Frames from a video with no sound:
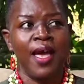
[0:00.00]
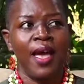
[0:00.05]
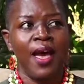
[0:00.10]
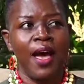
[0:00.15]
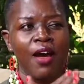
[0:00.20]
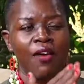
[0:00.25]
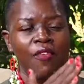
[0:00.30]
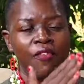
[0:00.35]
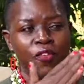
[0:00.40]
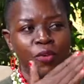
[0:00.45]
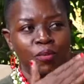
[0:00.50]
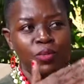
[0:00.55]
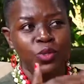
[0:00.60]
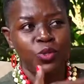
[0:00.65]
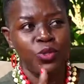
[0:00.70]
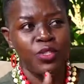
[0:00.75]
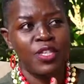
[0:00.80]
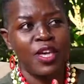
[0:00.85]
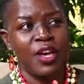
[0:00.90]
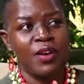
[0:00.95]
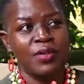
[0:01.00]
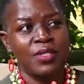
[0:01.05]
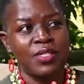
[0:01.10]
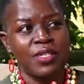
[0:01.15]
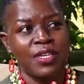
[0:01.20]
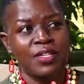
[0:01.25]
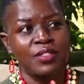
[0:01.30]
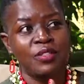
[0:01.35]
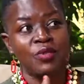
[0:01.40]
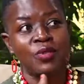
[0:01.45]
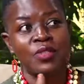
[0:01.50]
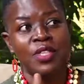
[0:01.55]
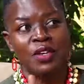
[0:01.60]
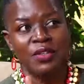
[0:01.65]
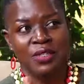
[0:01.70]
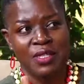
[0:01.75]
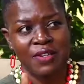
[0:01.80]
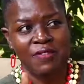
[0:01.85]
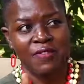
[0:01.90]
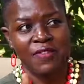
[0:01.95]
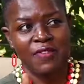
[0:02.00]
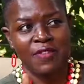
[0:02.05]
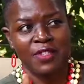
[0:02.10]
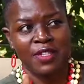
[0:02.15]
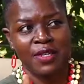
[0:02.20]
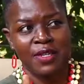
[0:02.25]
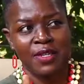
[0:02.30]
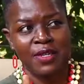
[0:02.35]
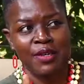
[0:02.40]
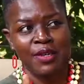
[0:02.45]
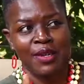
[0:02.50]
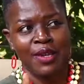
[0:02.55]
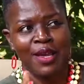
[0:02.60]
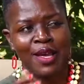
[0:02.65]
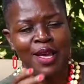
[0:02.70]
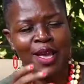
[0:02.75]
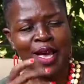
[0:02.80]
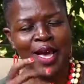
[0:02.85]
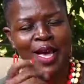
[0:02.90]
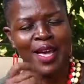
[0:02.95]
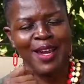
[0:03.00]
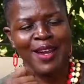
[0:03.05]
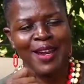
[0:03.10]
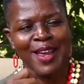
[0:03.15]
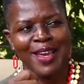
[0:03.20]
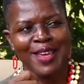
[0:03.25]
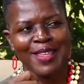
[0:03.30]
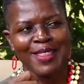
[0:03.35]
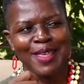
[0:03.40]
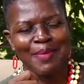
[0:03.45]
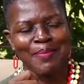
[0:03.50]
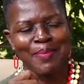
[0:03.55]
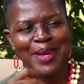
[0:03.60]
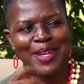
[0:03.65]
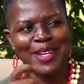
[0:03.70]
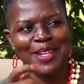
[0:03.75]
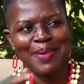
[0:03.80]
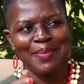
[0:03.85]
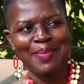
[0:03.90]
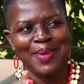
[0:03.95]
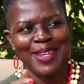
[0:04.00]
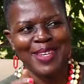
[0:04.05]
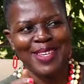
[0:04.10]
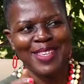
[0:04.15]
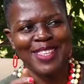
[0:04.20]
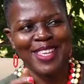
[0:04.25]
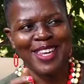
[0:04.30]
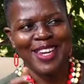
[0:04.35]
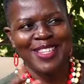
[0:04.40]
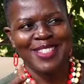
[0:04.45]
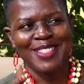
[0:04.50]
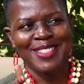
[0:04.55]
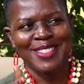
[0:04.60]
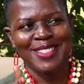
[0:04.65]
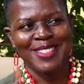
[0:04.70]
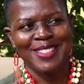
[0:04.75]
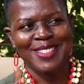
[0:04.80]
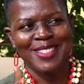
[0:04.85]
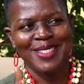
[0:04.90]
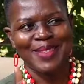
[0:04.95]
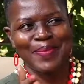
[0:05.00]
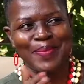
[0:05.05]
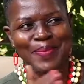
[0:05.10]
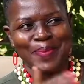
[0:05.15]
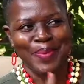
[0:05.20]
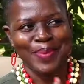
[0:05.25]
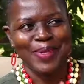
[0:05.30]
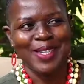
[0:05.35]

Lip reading: from 2000 to 2015. Unlike the pandemic that has put us